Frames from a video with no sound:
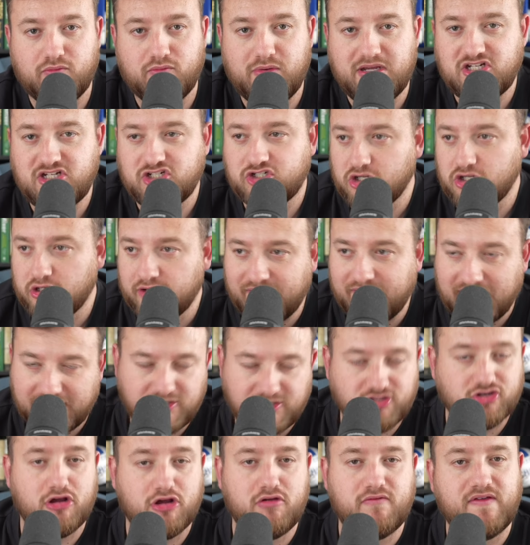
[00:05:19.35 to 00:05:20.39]
We should have had a
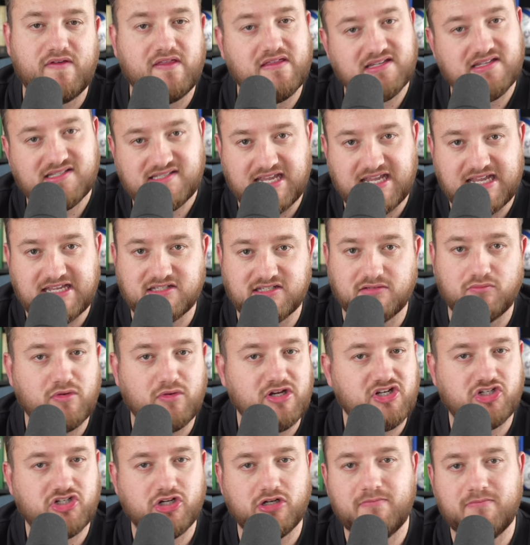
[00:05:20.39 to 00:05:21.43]
trophy this season. We
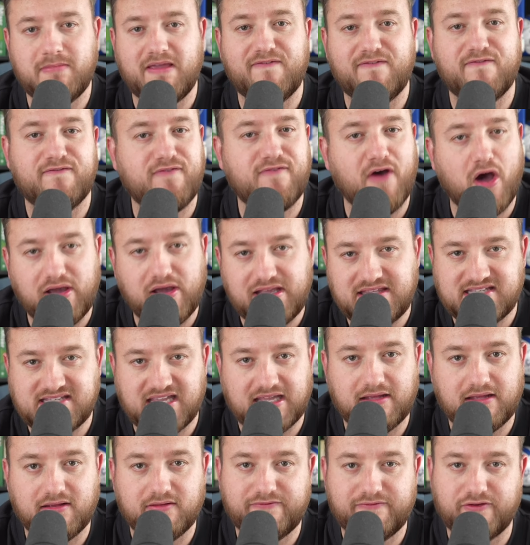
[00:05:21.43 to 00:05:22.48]
shouldn't be
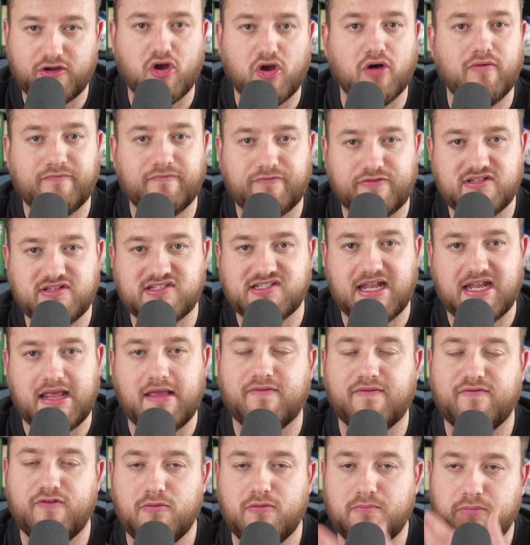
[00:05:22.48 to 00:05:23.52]
fighting for Conference
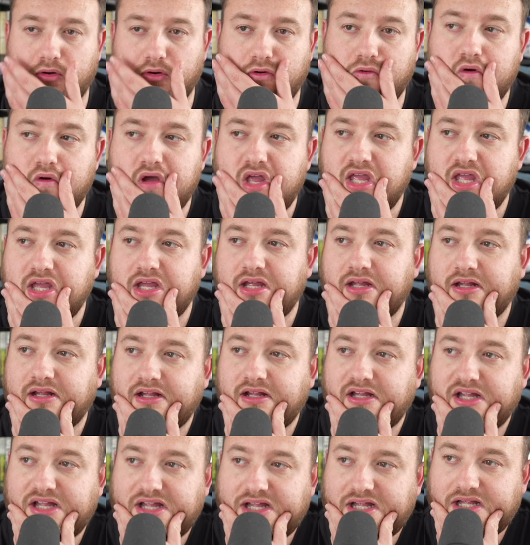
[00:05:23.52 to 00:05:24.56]
League football.
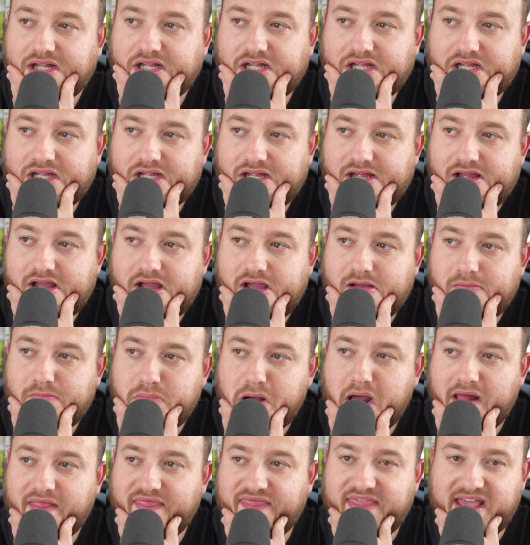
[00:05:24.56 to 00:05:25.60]

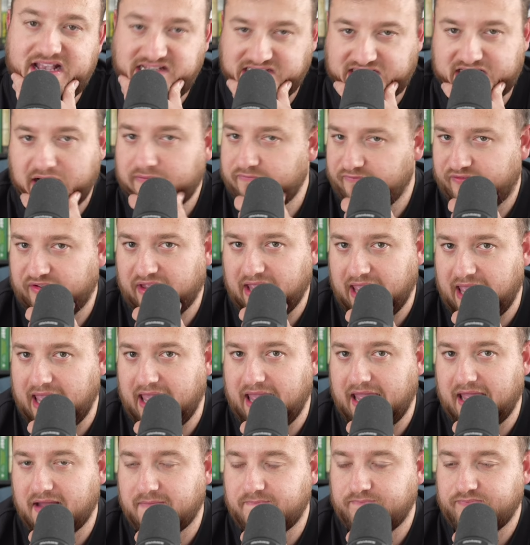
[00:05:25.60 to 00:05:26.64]
But there's something
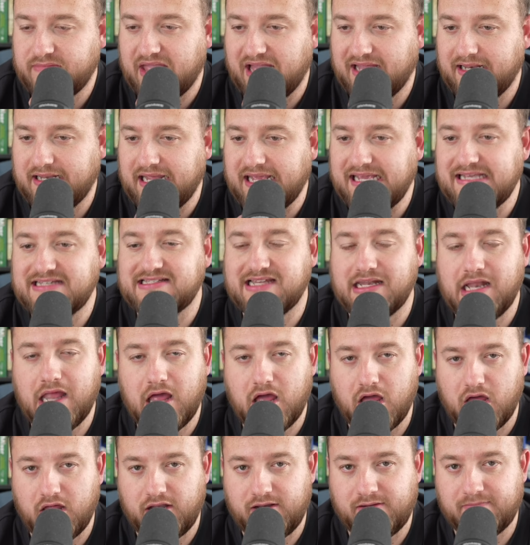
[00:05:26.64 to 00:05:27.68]
here, and he's
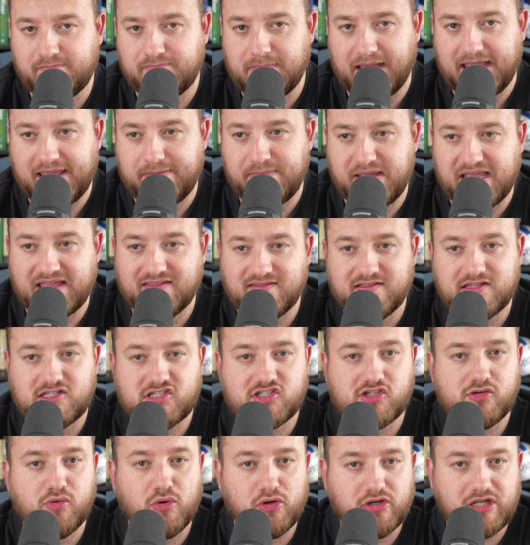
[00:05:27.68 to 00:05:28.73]
learned, maybe, and the
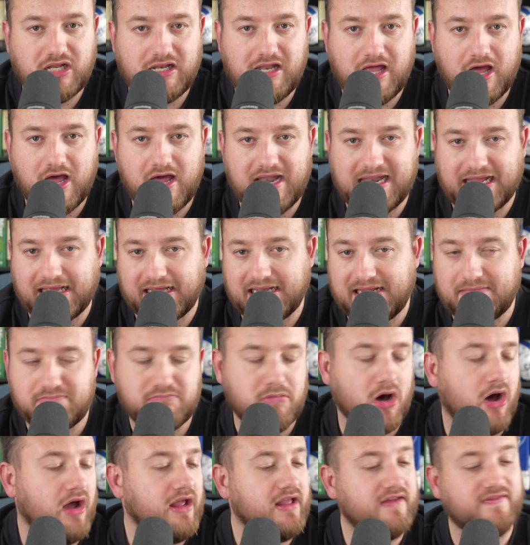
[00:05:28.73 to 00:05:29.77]
squad are learning, and it
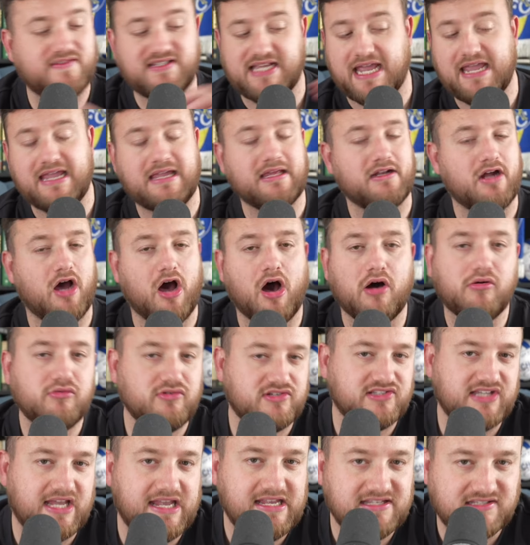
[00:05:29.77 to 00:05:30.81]
might have taken a whole
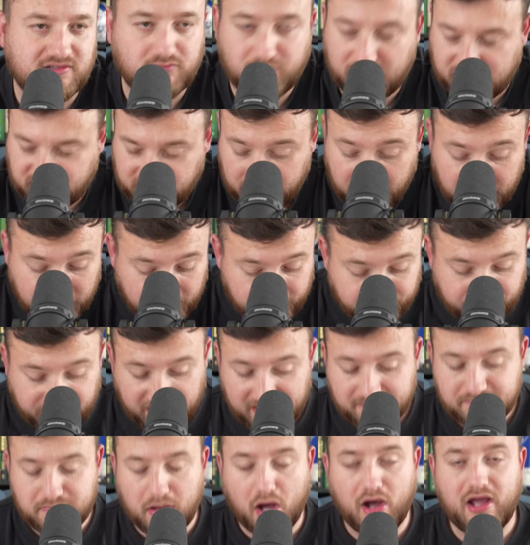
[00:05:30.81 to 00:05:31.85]
season, which,
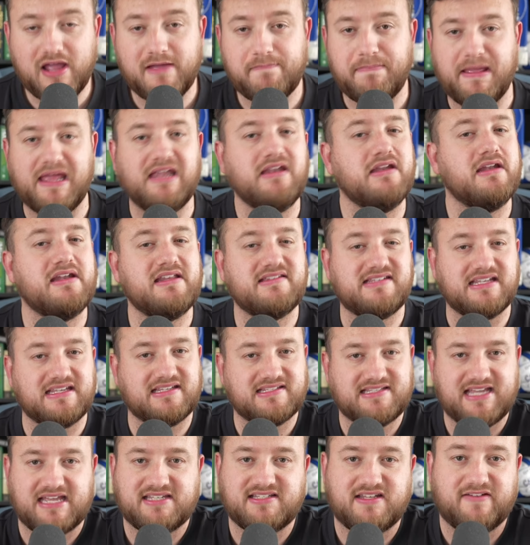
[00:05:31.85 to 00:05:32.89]
in my opinion, is
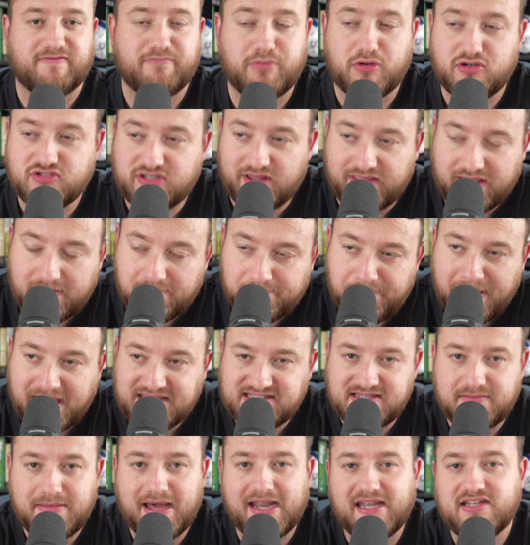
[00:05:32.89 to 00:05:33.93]
excessive, because I think
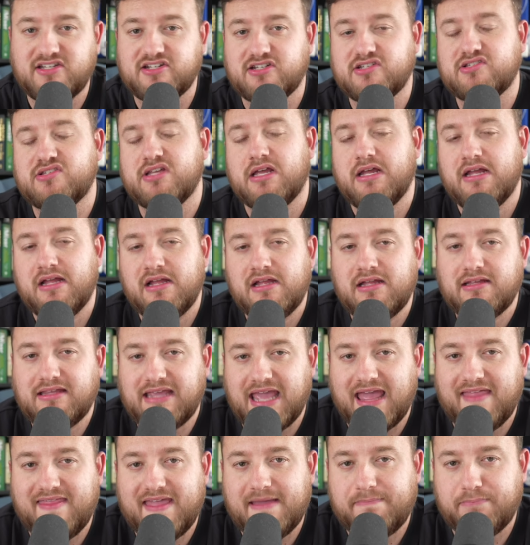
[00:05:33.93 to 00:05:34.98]
better managers
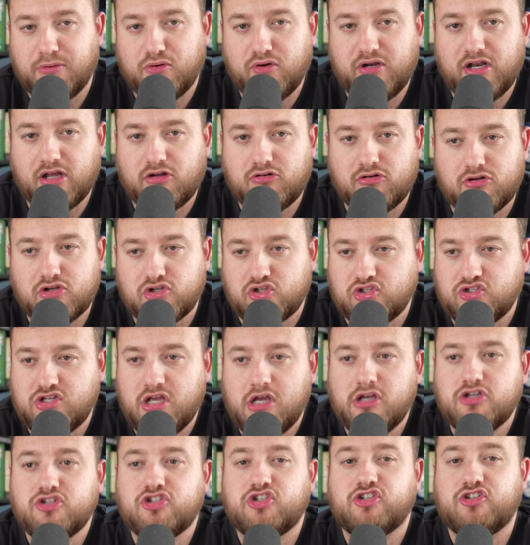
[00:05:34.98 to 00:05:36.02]
get their point across
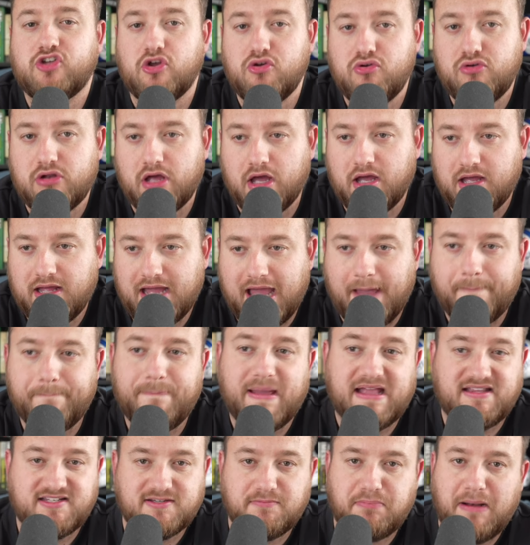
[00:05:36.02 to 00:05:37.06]
sooner and
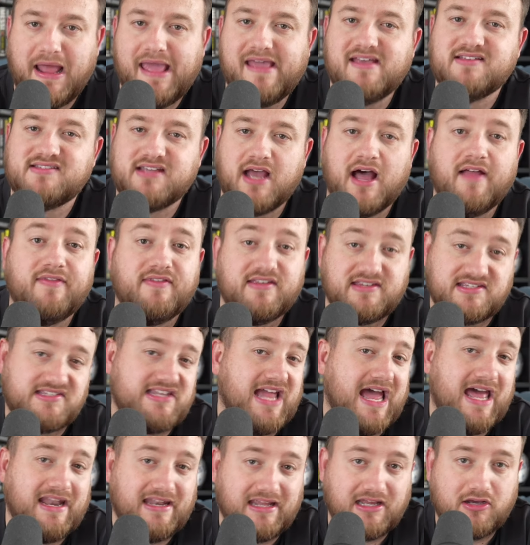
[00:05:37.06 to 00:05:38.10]
better players
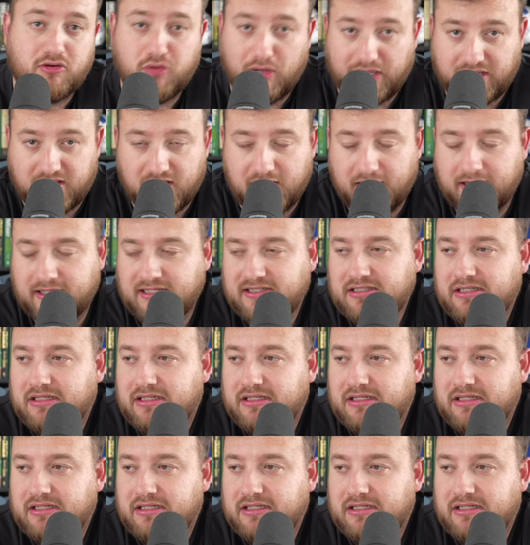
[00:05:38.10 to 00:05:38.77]
understand it quicker.